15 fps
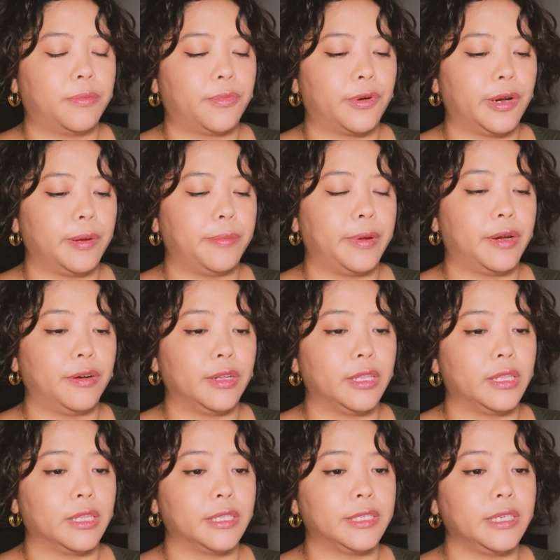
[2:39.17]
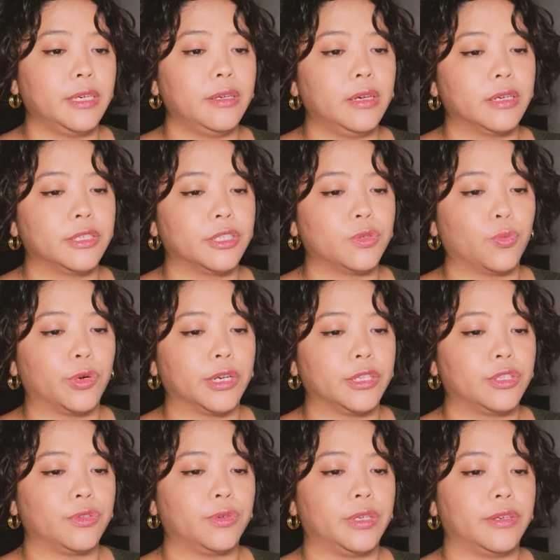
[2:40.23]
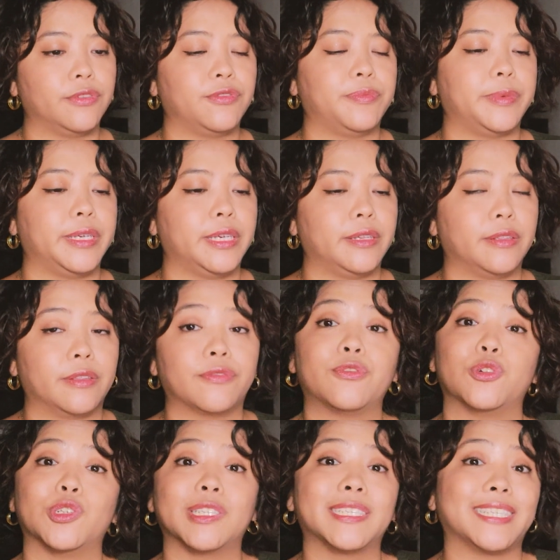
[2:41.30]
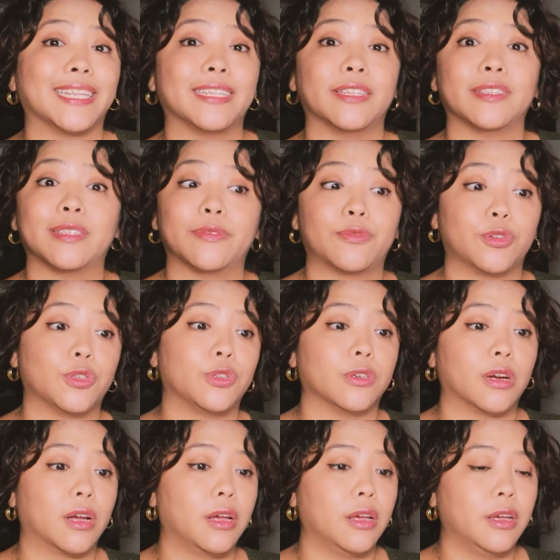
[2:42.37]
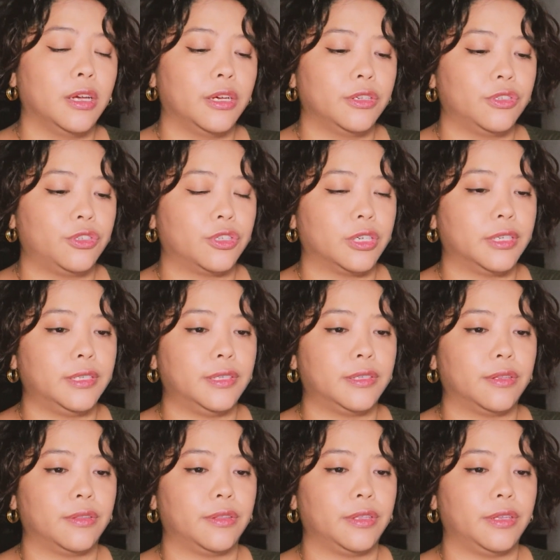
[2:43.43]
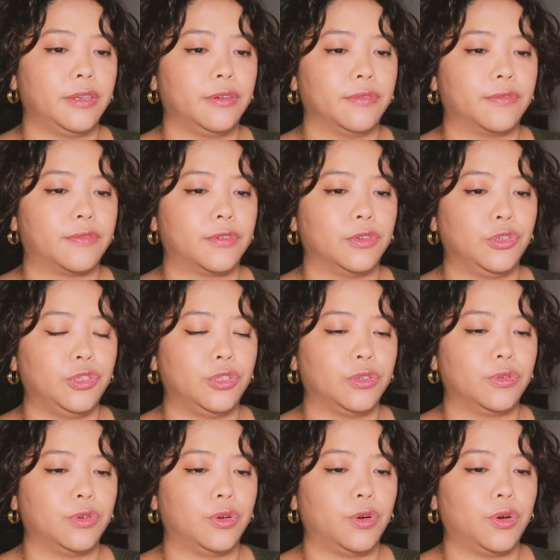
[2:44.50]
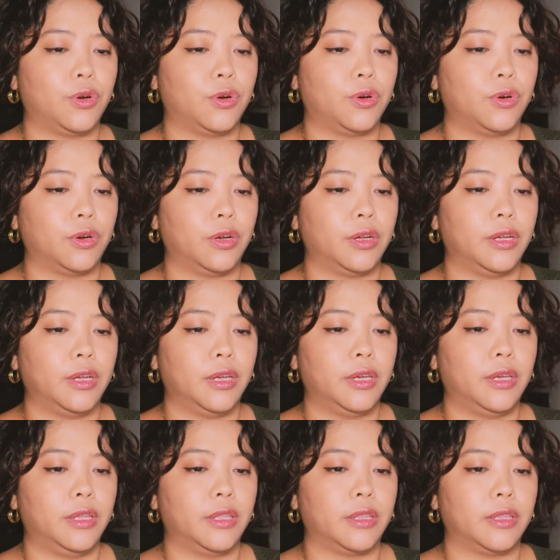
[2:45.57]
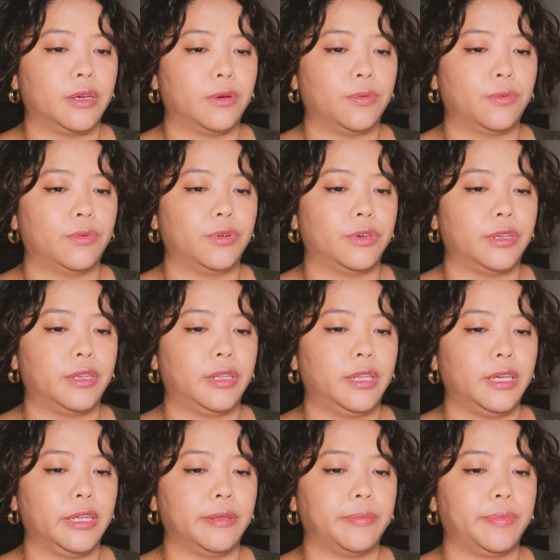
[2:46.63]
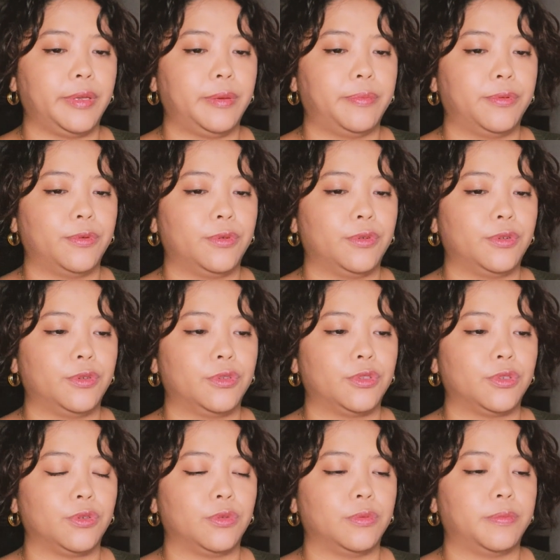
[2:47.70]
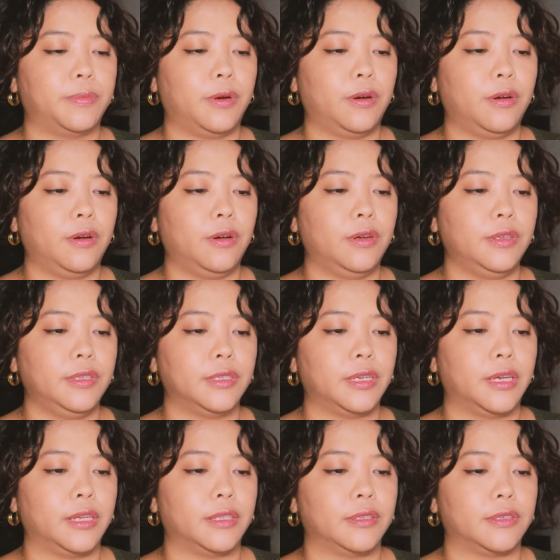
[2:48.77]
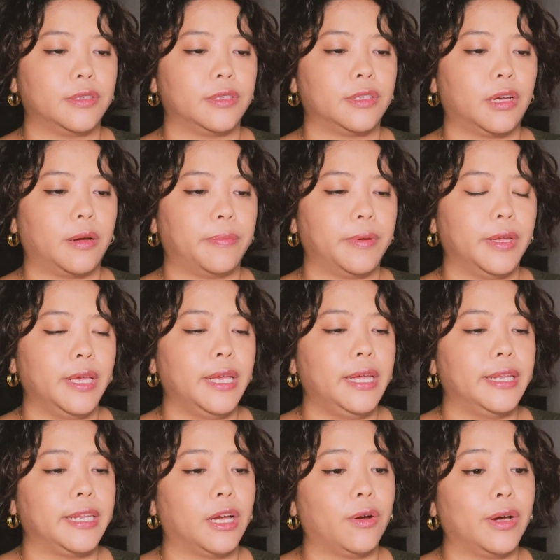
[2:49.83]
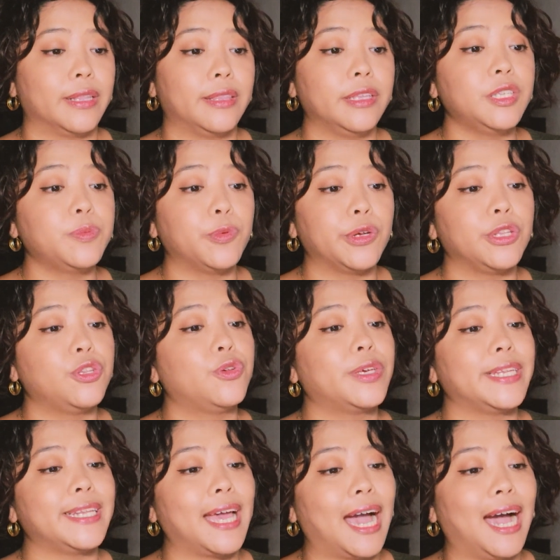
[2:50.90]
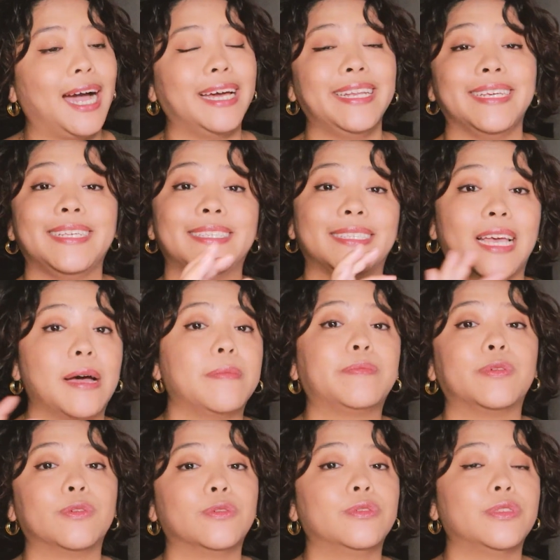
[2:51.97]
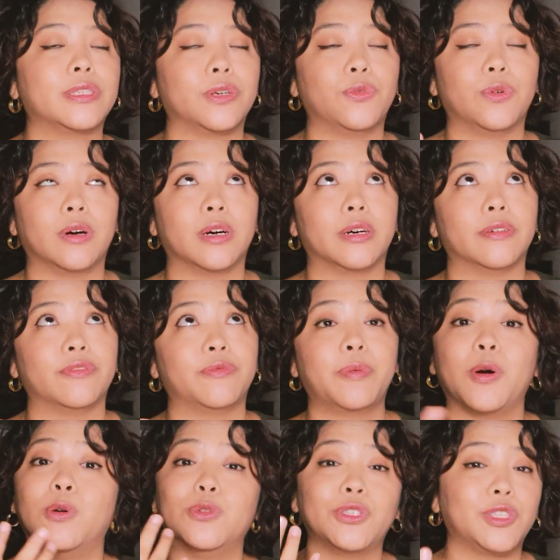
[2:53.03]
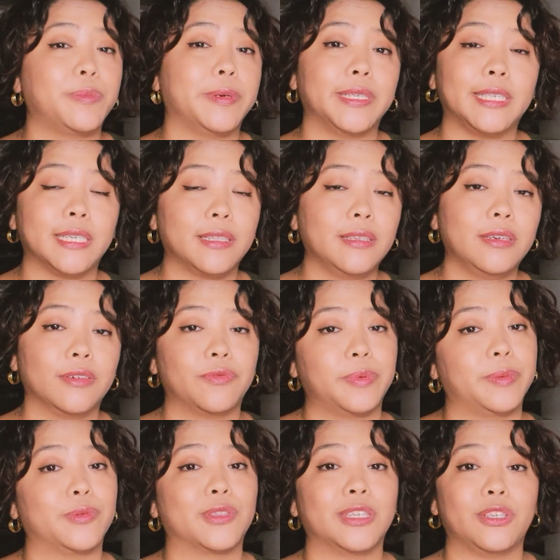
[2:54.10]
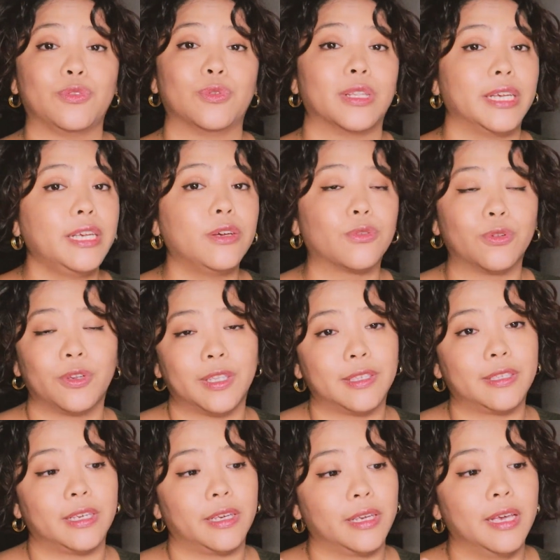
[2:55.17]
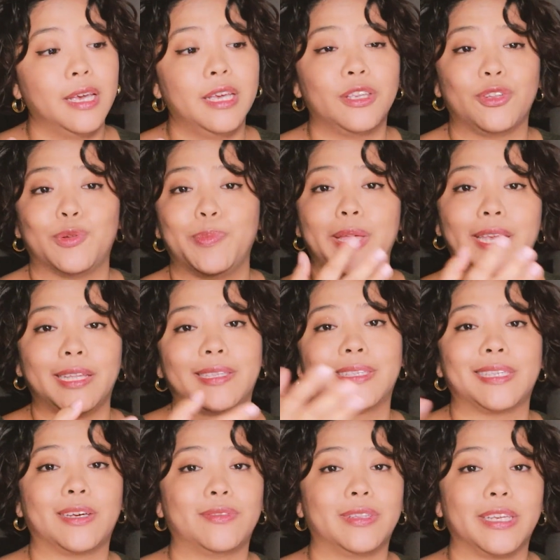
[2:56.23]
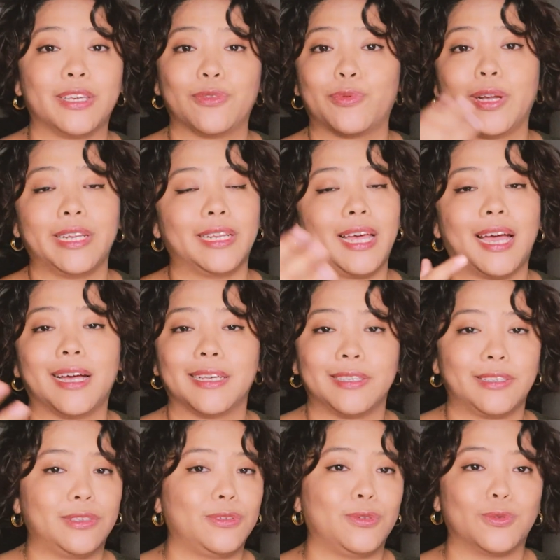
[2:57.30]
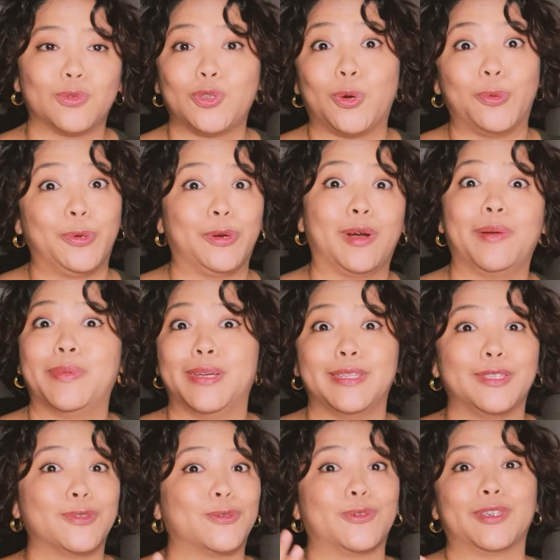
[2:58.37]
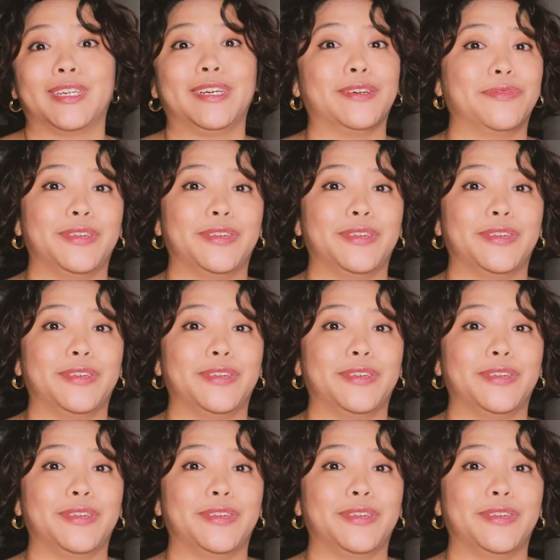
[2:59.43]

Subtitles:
Primarily, let's say I just wanted to give me the first sentence, the first hook, just the first hook that would get people to pause and stop. Now, at this point, you can add examples of posts, basically, of people that you like, or you can say, make it sound like right as, Tony Robbins or Gary